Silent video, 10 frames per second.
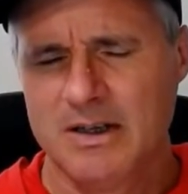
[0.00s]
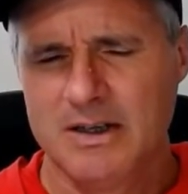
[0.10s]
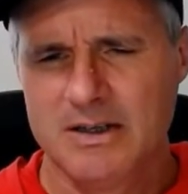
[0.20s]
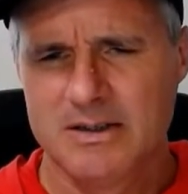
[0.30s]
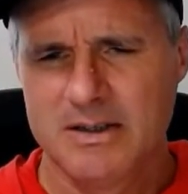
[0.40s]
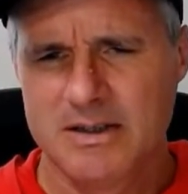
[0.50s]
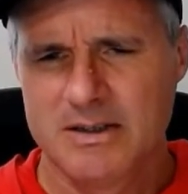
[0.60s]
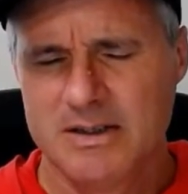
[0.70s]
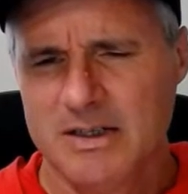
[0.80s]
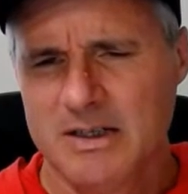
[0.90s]
And
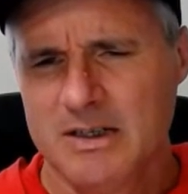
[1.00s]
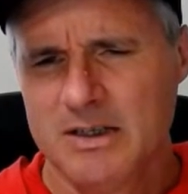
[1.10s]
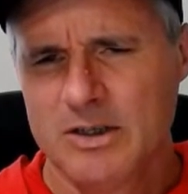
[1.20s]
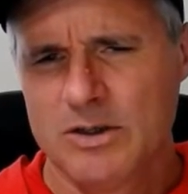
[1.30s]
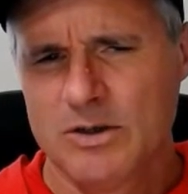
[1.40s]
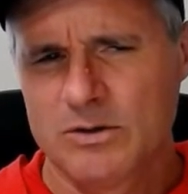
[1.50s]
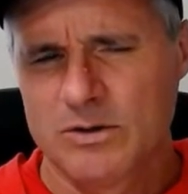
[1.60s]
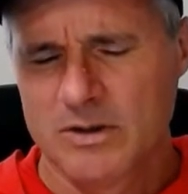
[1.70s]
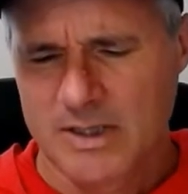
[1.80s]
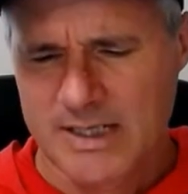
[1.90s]
during
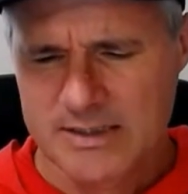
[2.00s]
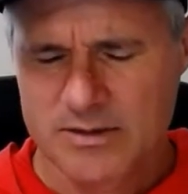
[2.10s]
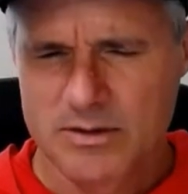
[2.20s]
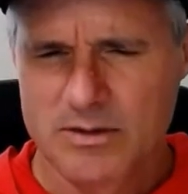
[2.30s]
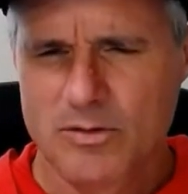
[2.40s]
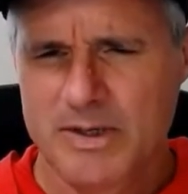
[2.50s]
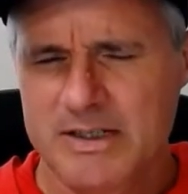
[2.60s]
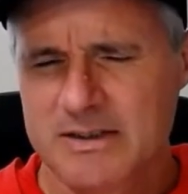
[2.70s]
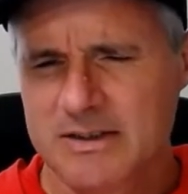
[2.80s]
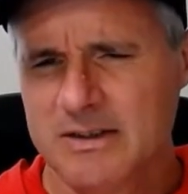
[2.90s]
the last third of a
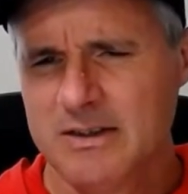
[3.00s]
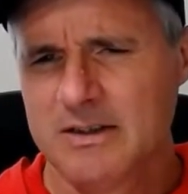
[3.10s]
race,